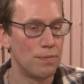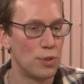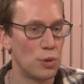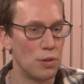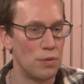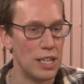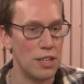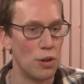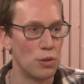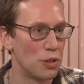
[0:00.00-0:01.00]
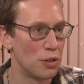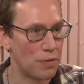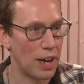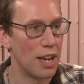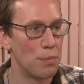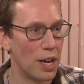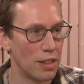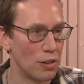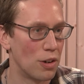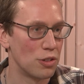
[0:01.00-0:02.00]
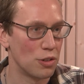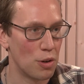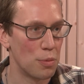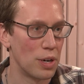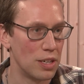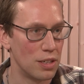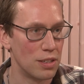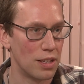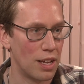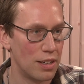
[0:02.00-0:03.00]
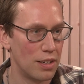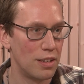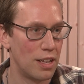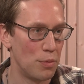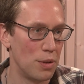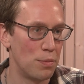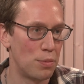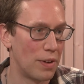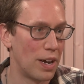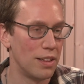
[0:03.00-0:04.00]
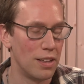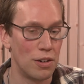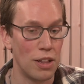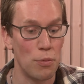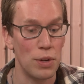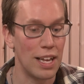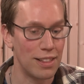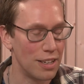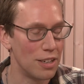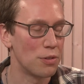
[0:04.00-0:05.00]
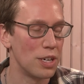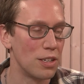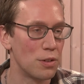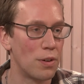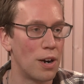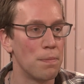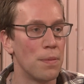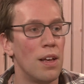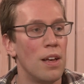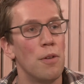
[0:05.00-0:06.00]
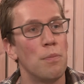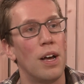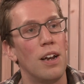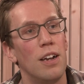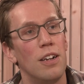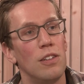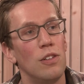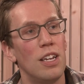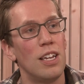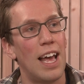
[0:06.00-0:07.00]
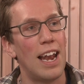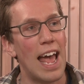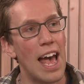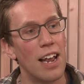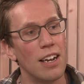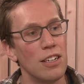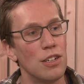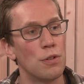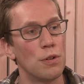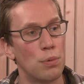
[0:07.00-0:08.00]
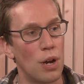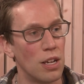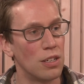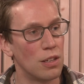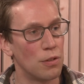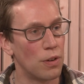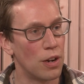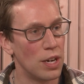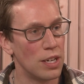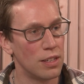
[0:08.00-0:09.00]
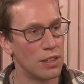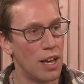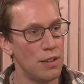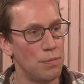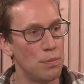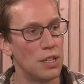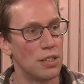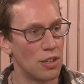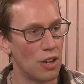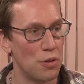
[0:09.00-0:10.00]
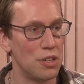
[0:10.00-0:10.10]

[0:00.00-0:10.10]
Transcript: sort of eco certified by the larger corporations that mm-hmm. that we provide the, or that we get the ingredients from but looking at adding different products to the fundraising line because it's always